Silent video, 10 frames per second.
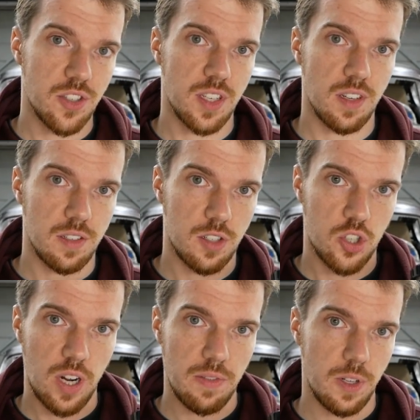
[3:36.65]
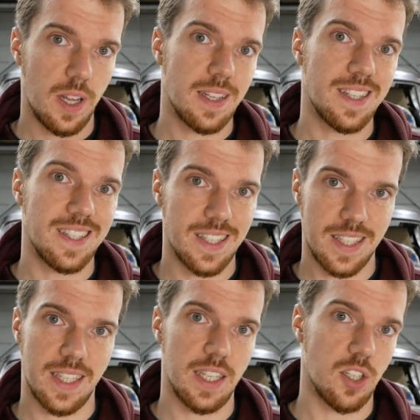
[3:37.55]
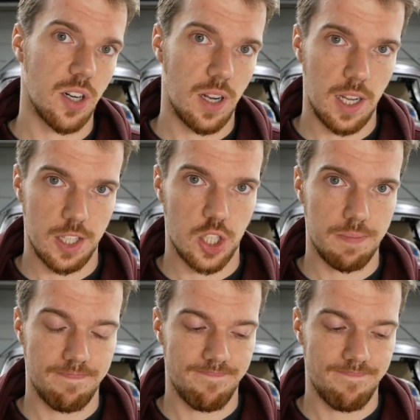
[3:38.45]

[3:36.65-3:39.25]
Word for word: cylinder travel to disengage our clutch.